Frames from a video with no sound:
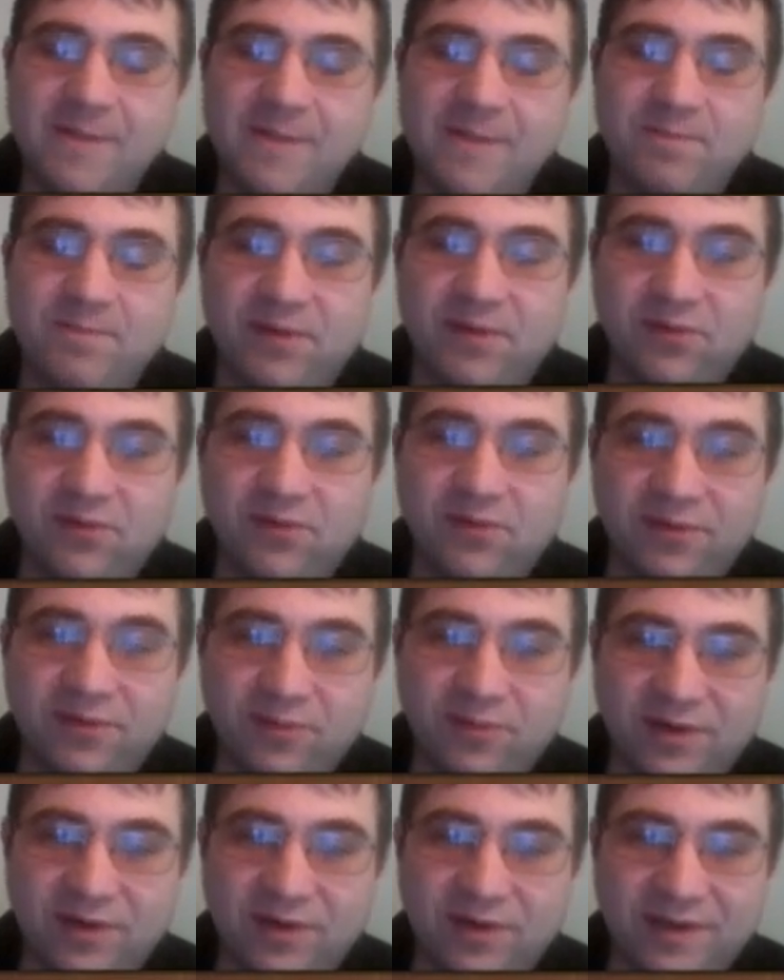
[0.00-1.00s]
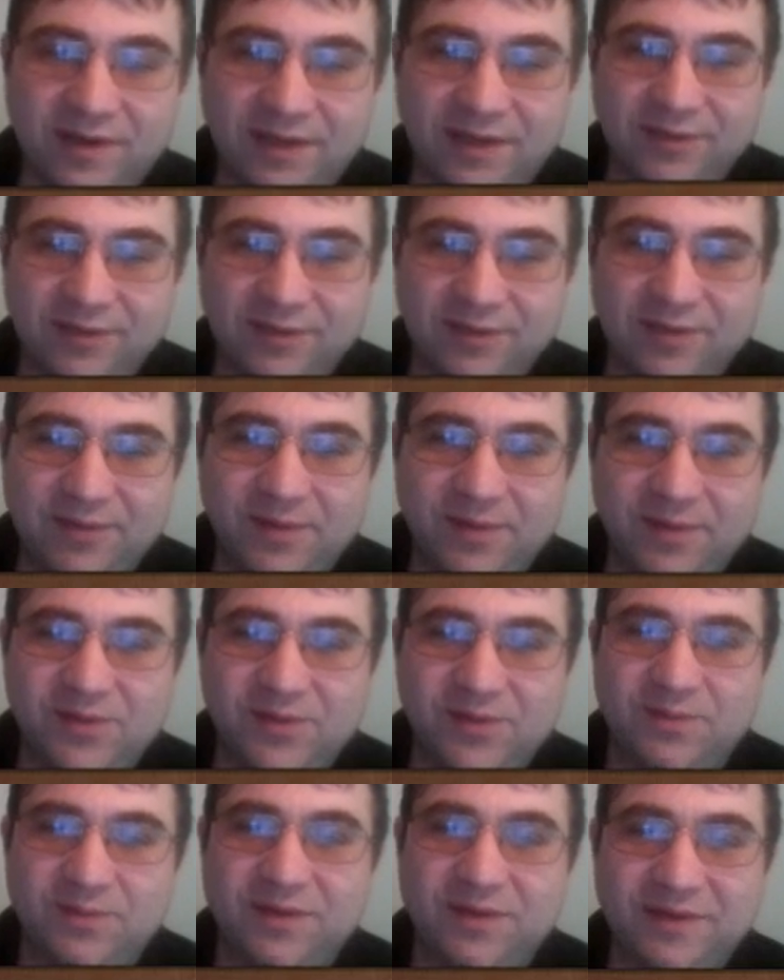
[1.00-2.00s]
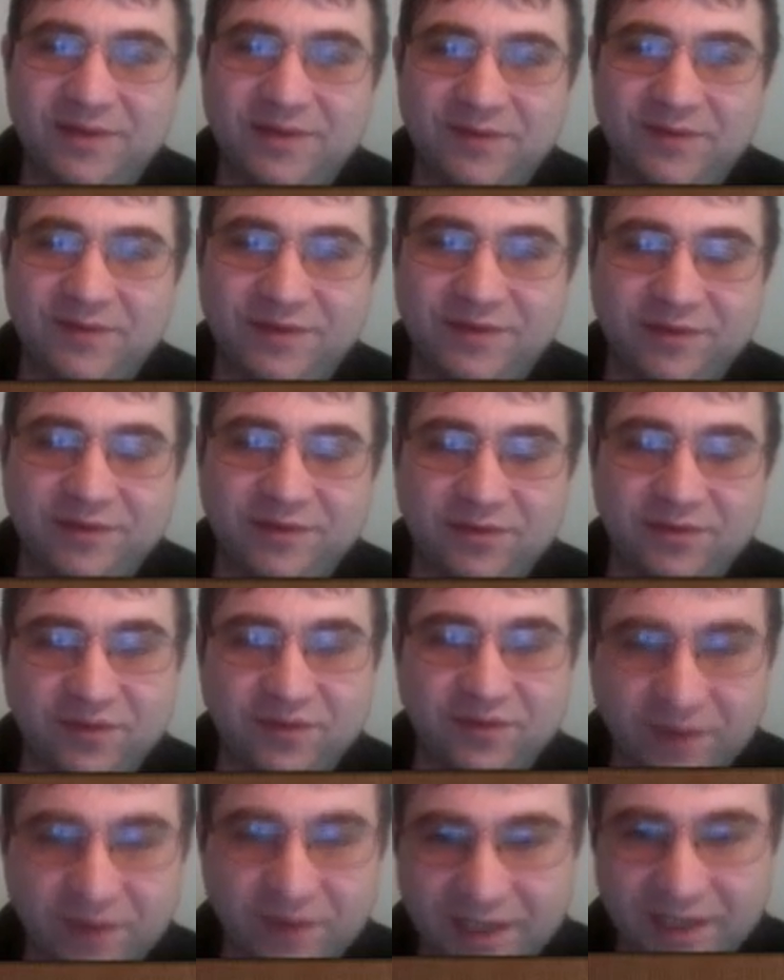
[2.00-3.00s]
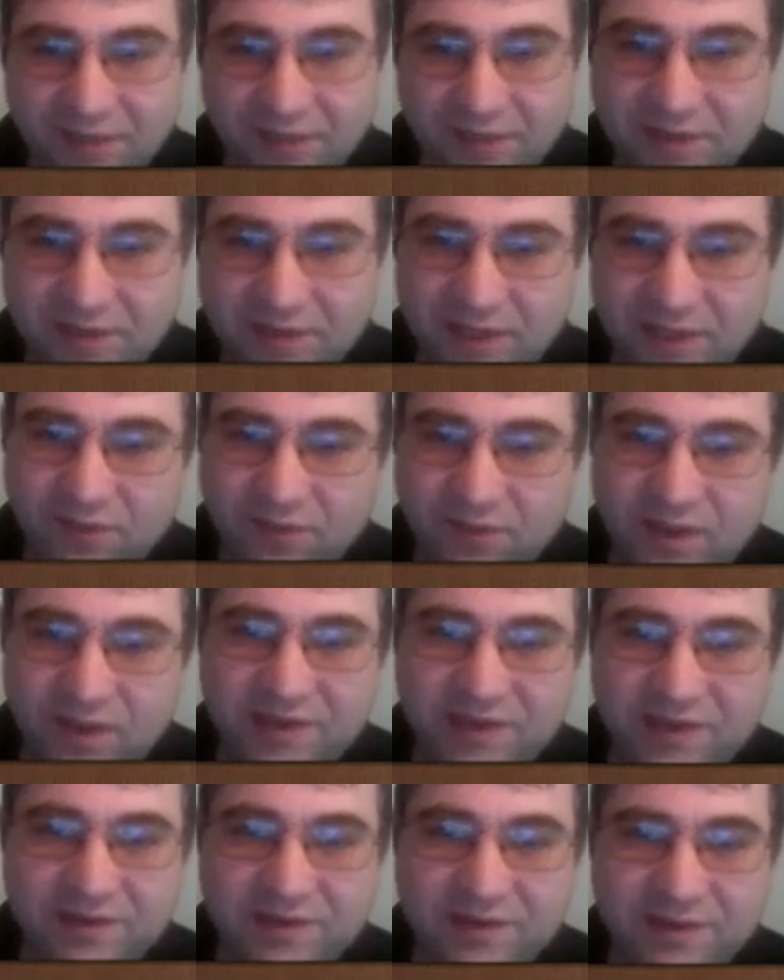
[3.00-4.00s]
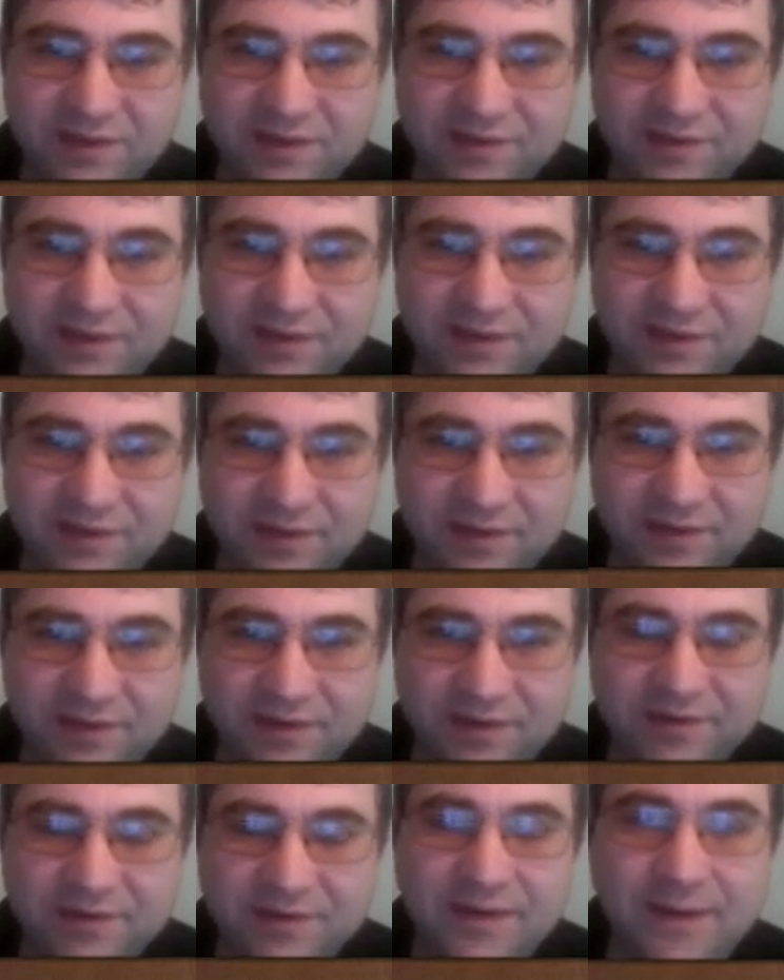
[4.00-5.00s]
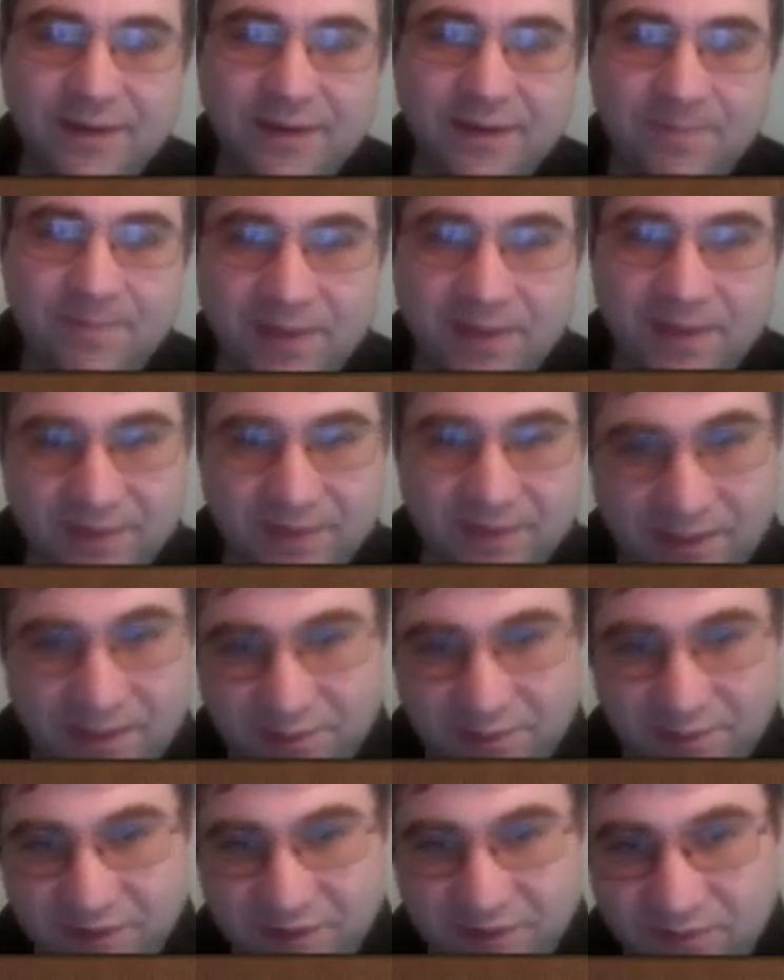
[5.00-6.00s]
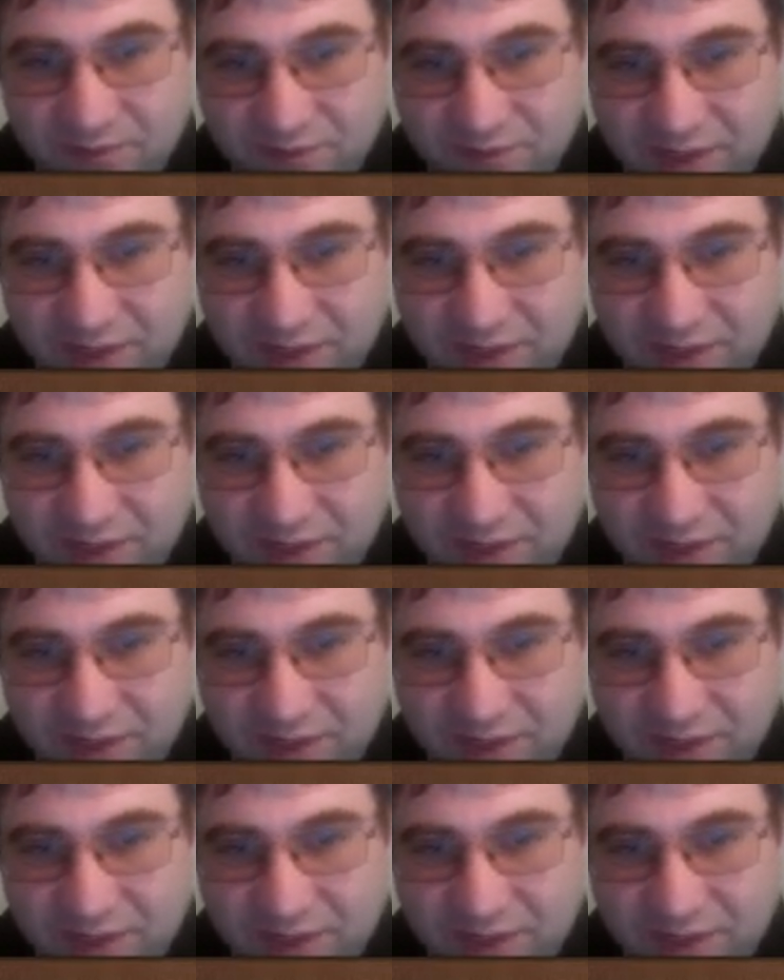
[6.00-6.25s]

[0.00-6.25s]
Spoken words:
But more importantly, I'm going to play bishop b7 soon. So like after a4, a6, takes, and then I would say the most